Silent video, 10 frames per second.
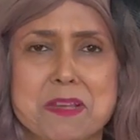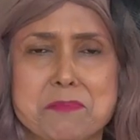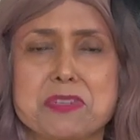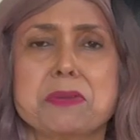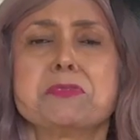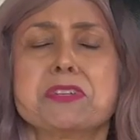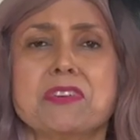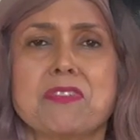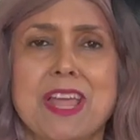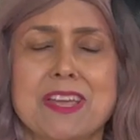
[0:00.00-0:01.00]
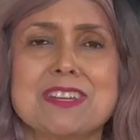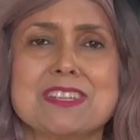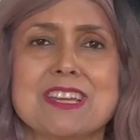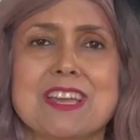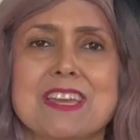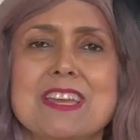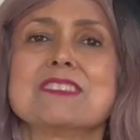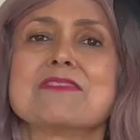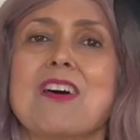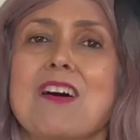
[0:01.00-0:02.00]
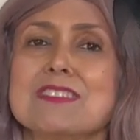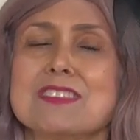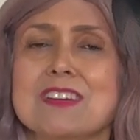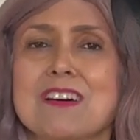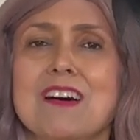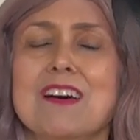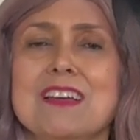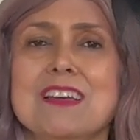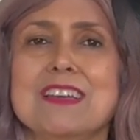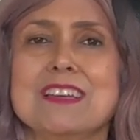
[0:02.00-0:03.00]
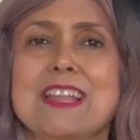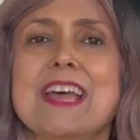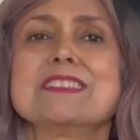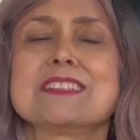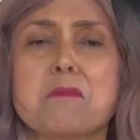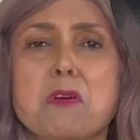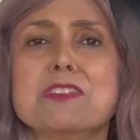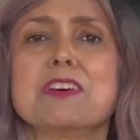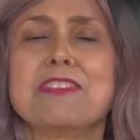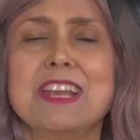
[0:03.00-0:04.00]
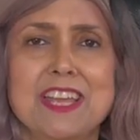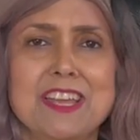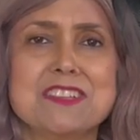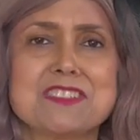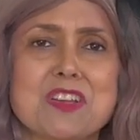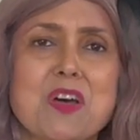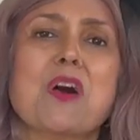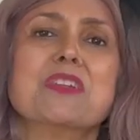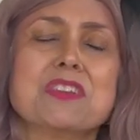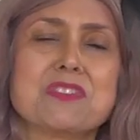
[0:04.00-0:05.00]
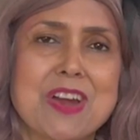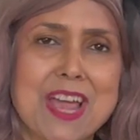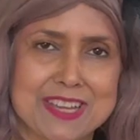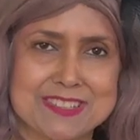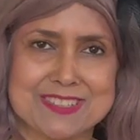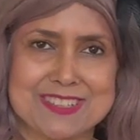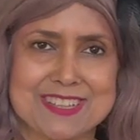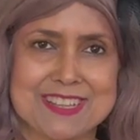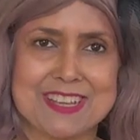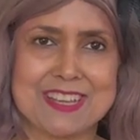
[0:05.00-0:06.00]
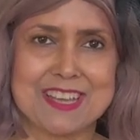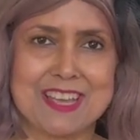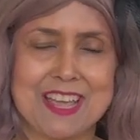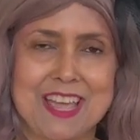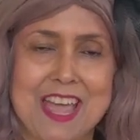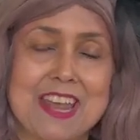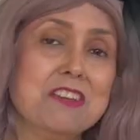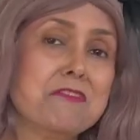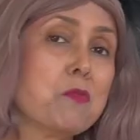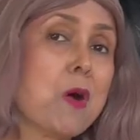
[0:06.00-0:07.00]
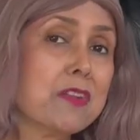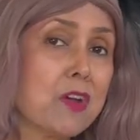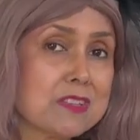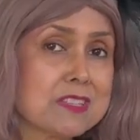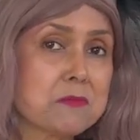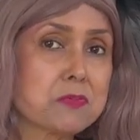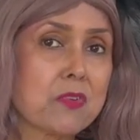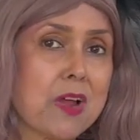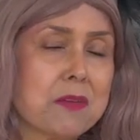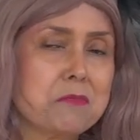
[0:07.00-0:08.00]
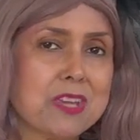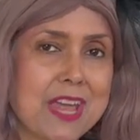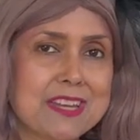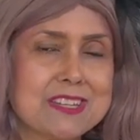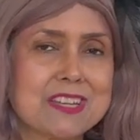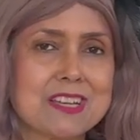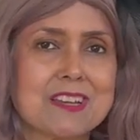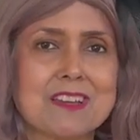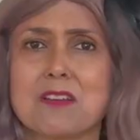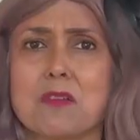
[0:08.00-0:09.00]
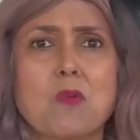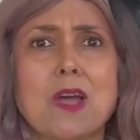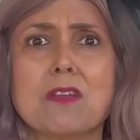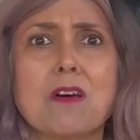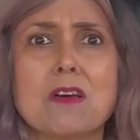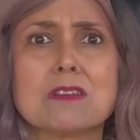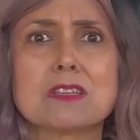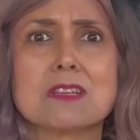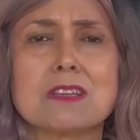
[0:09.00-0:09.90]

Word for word: subscription rate is faster than some of the fillies on the tracks. And if you are not subscribed yet, why not?